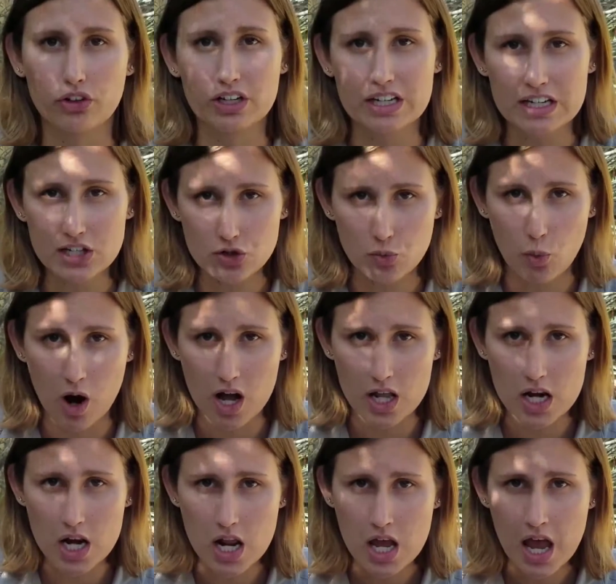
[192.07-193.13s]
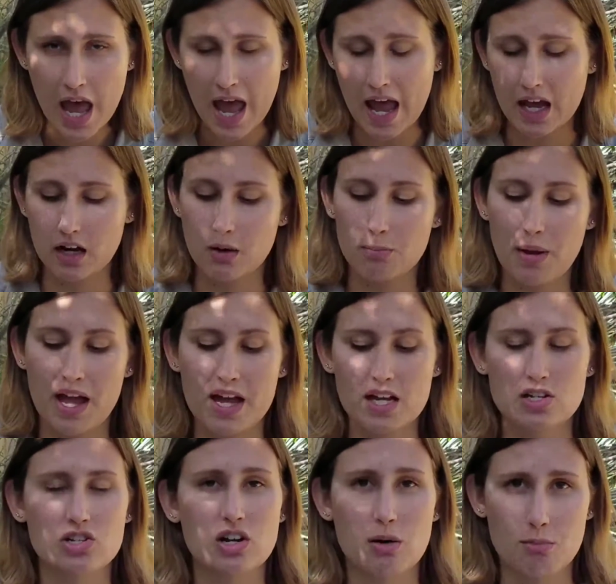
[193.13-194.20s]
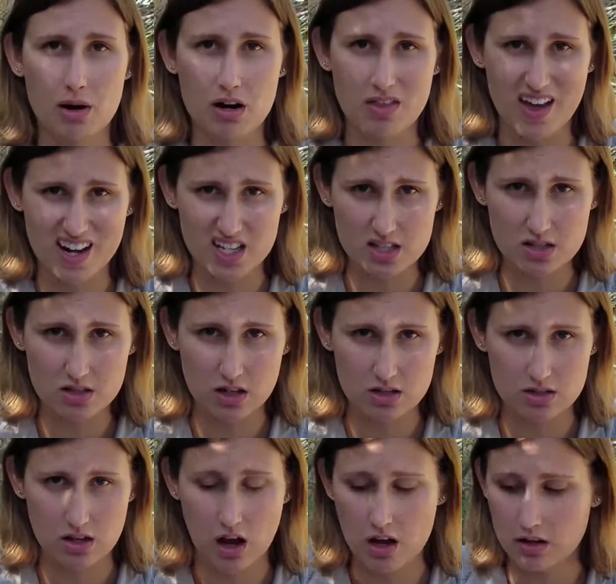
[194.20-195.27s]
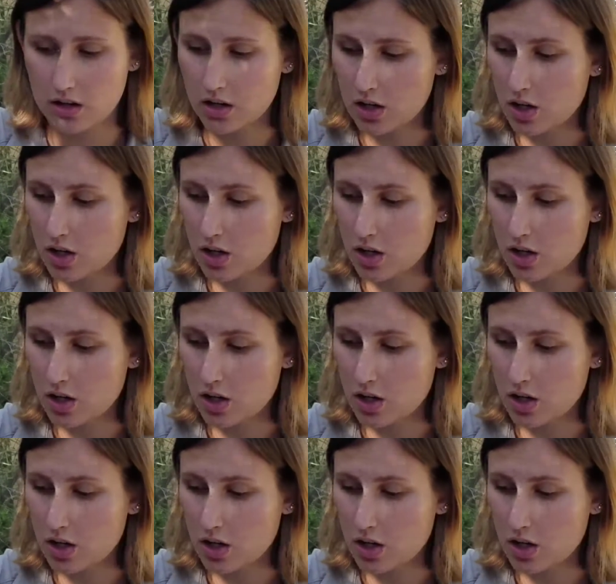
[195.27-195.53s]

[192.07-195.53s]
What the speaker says: for each one and a page number that it starts on.